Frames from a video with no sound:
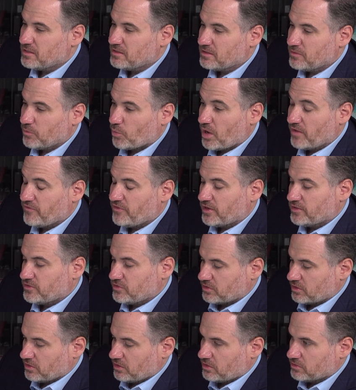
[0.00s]
The Wi-Fi
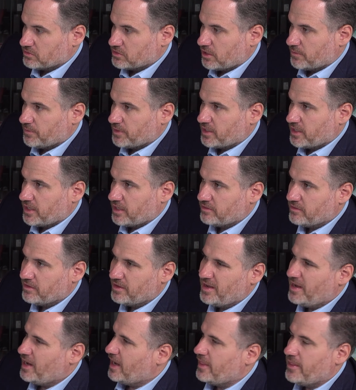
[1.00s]
took a long time to connect,
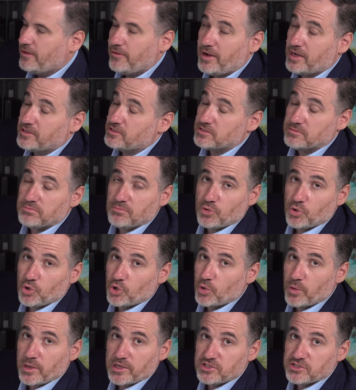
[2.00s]
and there are just more
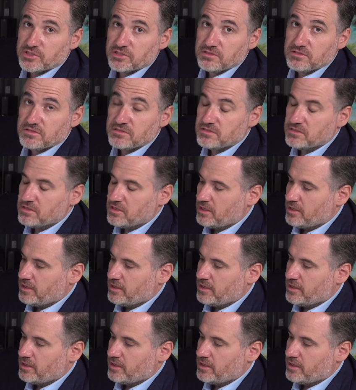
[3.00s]
questions